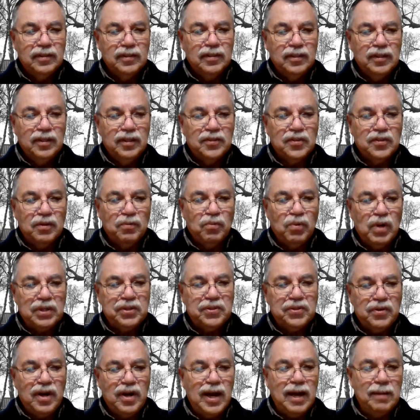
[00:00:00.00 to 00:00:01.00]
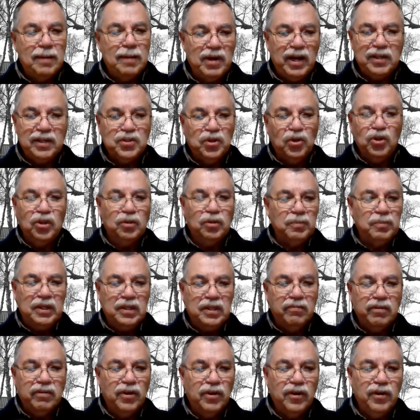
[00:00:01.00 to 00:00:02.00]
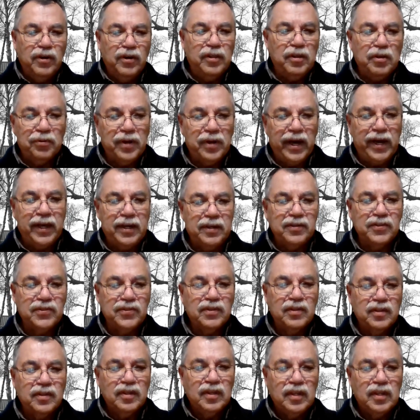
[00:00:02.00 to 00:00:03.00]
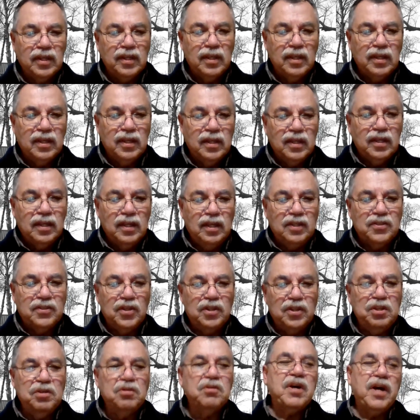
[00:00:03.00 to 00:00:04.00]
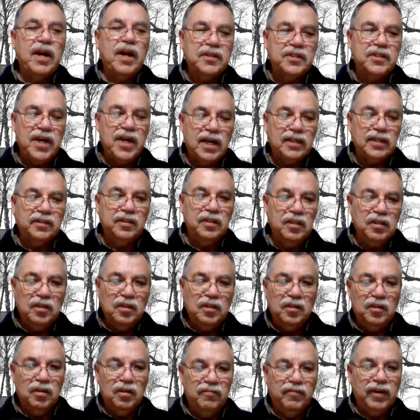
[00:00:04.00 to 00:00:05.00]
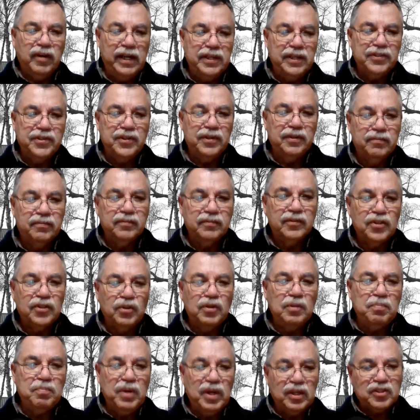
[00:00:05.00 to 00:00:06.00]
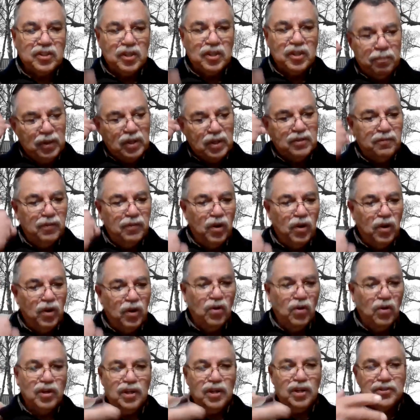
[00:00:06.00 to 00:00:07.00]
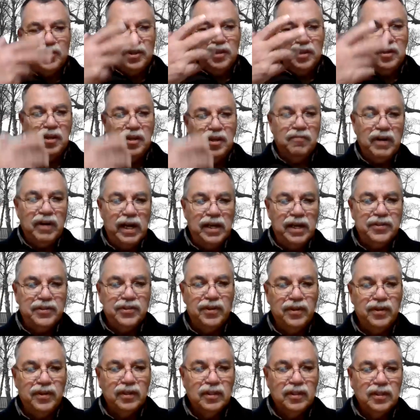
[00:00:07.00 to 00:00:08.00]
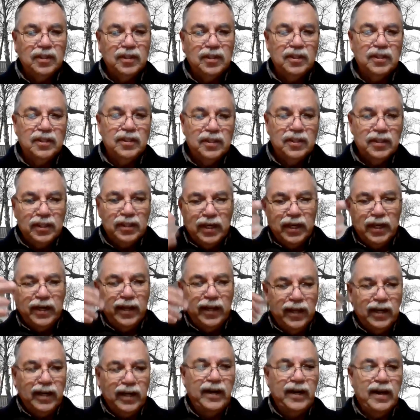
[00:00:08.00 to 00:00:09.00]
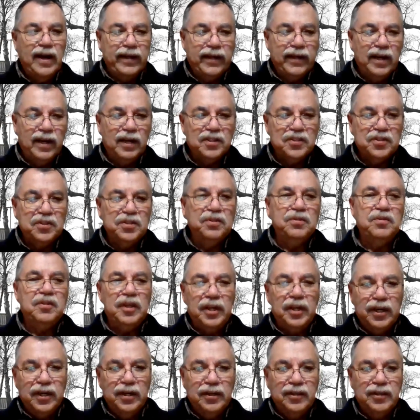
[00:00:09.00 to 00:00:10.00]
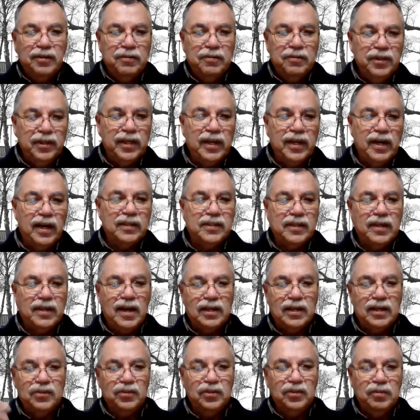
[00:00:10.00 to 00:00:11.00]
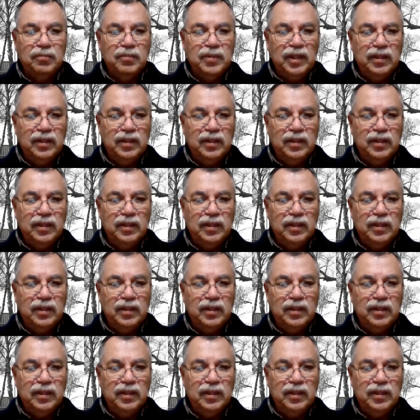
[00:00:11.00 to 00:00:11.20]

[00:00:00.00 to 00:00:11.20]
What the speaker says: He said, what tribe? And I told him he never heard of the Oneidas. He said, you got to talk to the Indian advisor. So he picks up his phone, calls the Indian advisor, yada, yada. I got a student here. You really got to talk to him.